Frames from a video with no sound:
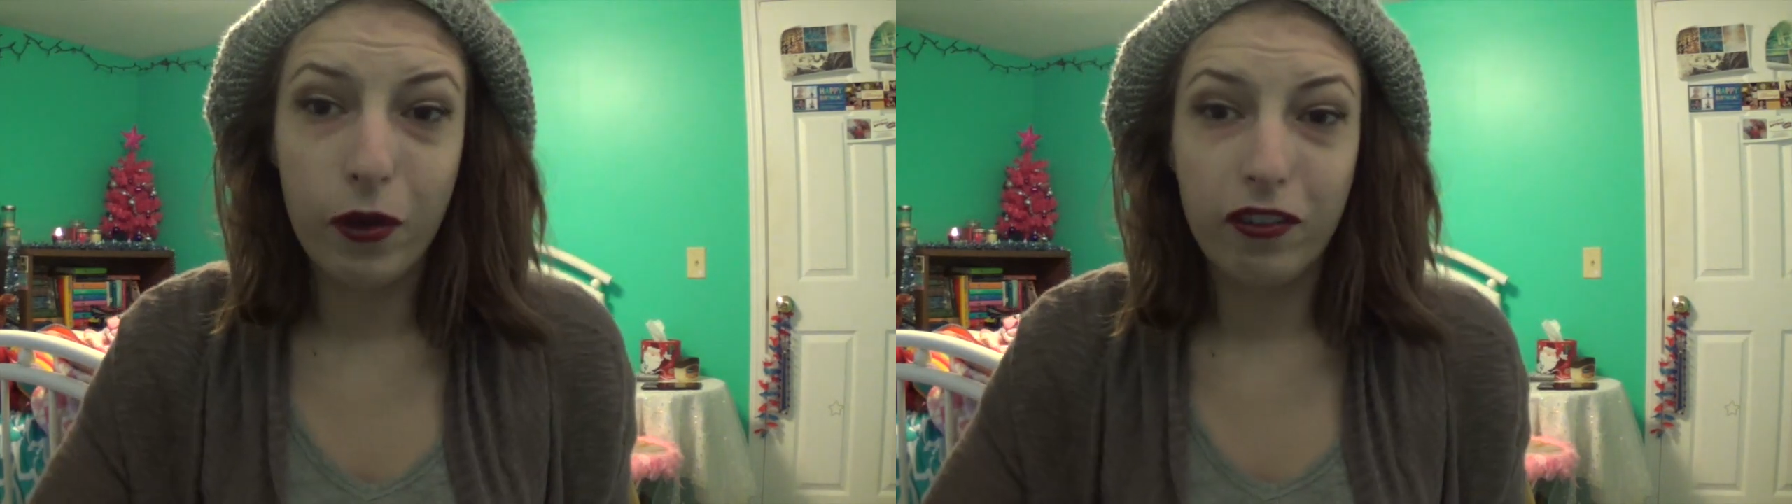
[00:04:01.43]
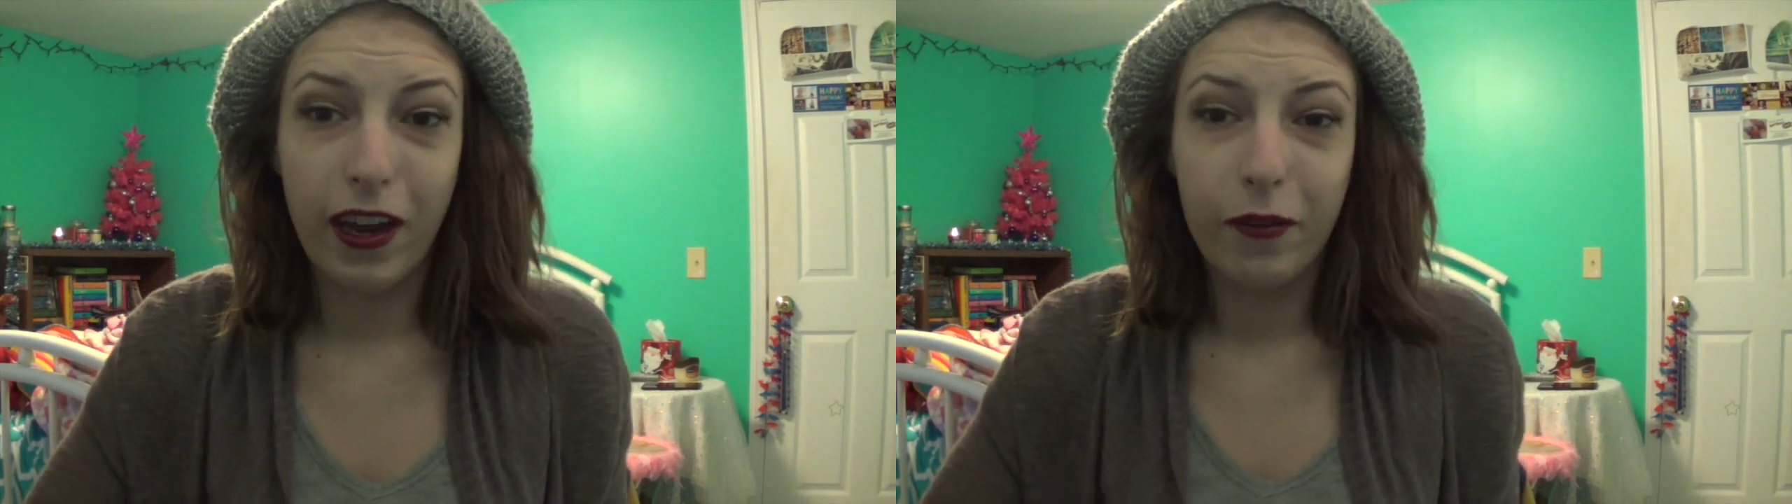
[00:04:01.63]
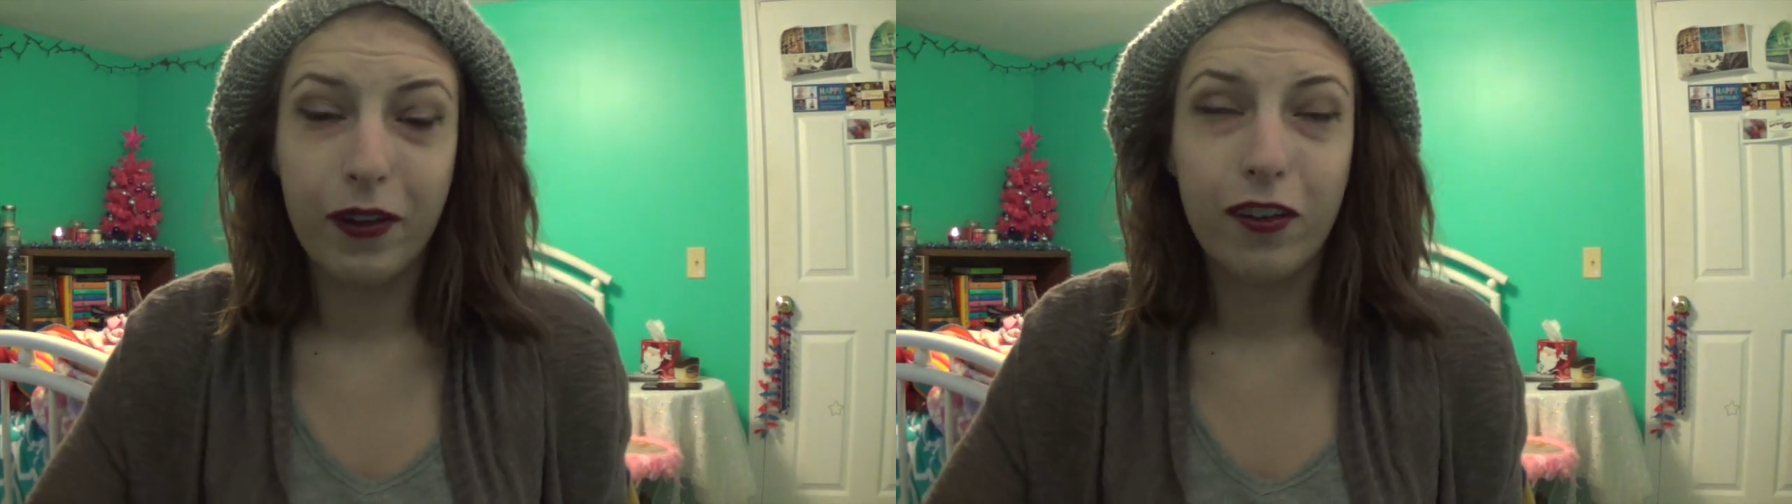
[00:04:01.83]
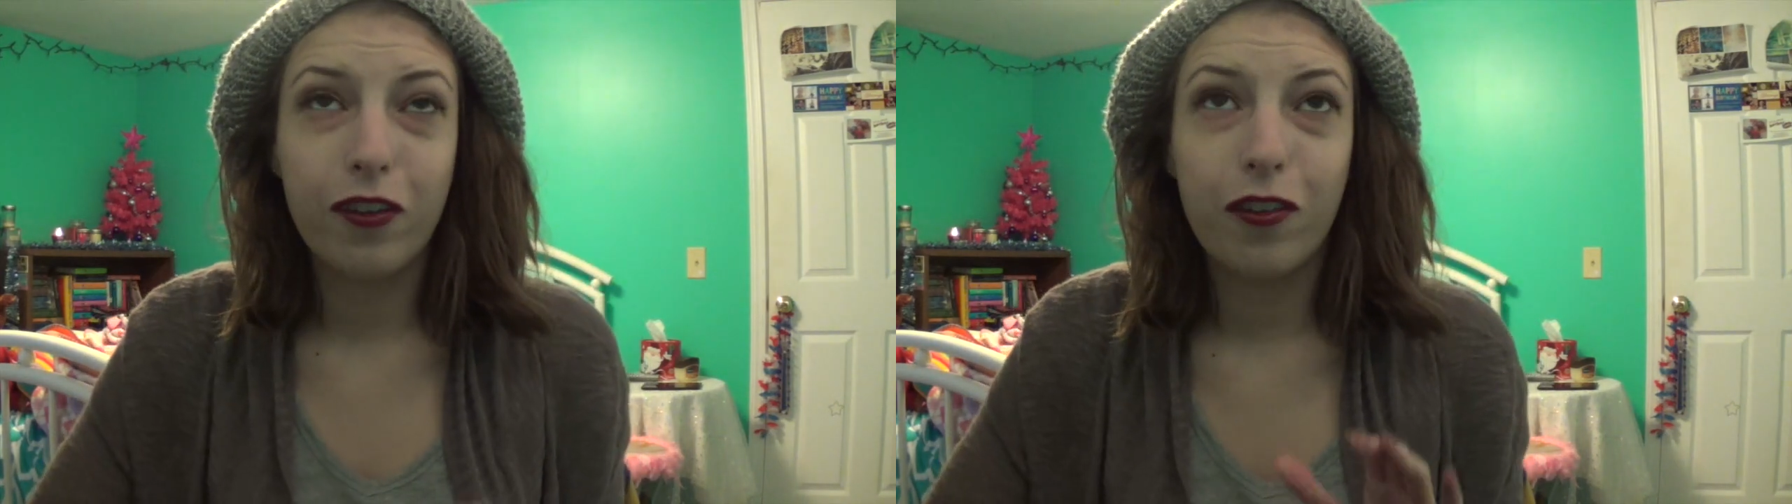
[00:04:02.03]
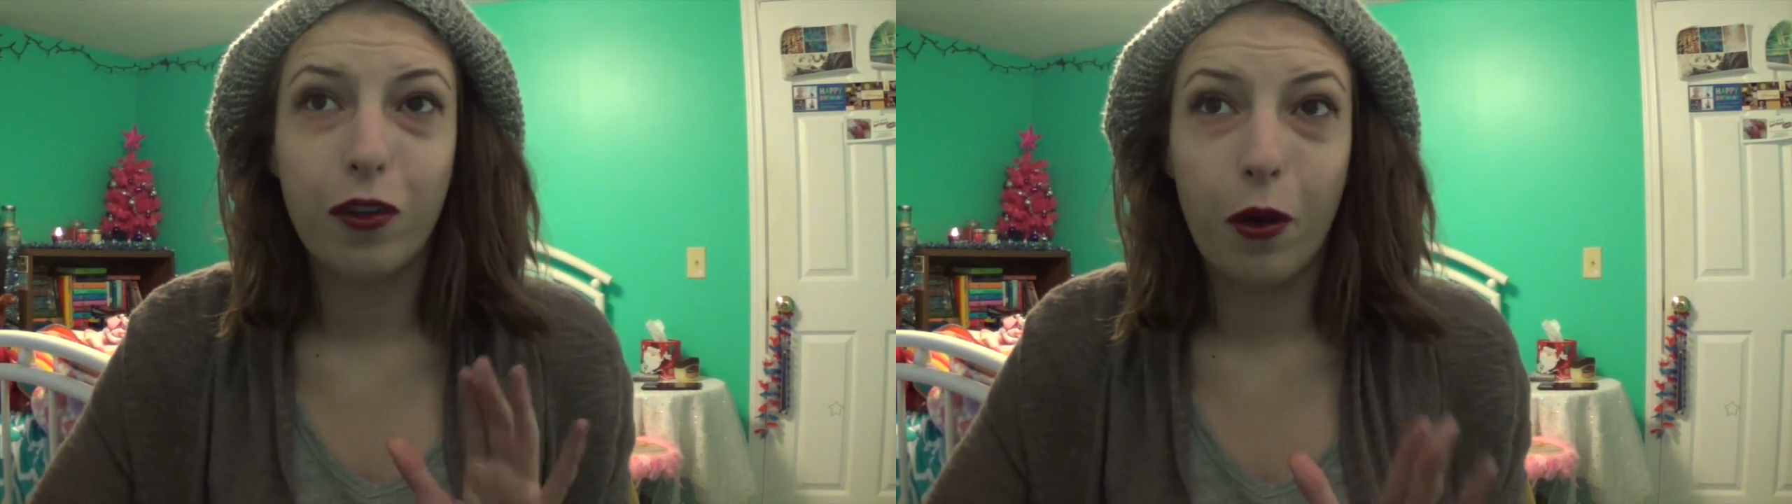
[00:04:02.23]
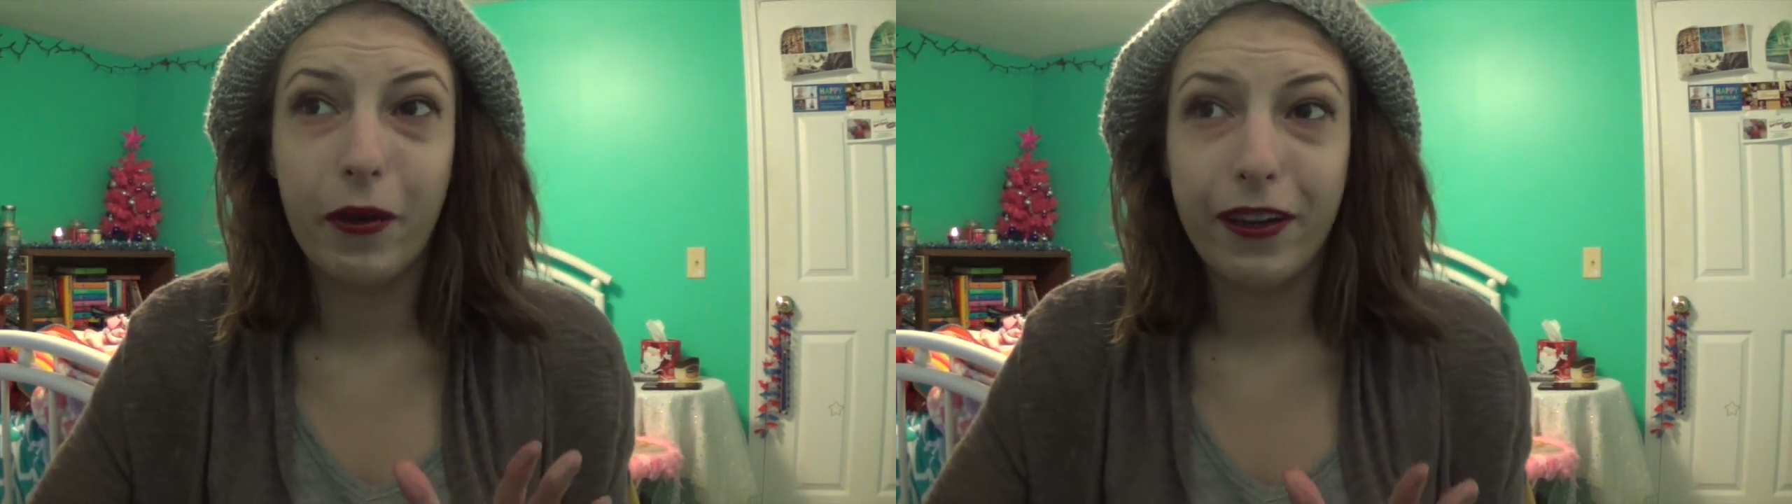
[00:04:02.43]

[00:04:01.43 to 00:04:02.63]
which I was so